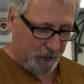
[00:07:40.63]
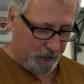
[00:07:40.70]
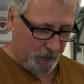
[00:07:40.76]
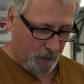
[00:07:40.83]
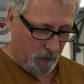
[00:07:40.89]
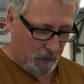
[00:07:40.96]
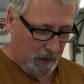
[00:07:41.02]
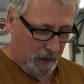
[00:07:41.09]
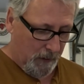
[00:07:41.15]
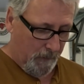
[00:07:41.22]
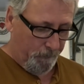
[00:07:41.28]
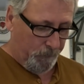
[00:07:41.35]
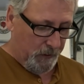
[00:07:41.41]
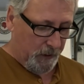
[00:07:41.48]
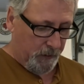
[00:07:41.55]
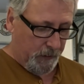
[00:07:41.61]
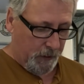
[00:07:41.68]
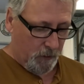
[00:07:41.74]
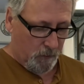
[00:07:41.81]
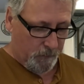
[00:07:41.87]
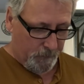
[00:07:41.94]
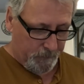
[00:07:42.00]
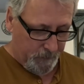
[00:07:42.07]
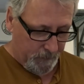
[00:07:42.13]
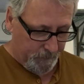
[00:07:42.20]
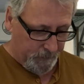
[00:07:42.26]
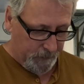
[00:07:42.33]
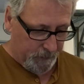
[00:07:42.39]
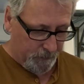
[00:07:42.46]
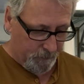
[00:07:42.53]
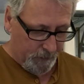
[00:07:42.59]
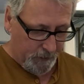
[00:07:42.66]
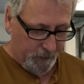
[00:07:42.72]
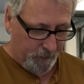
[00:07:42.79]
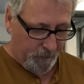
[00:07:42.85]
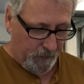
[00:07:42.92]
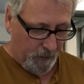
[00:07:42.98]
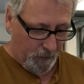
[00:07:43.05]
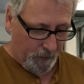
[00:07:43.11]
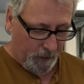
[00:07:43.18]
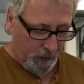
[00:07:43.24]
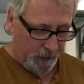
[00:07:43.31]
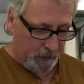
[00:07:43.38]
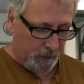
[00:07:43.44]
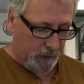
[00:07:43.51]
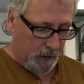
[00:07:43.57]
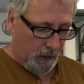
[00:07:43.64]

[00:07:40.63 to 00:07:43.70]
So anything over 50 degrees Fahrenheit,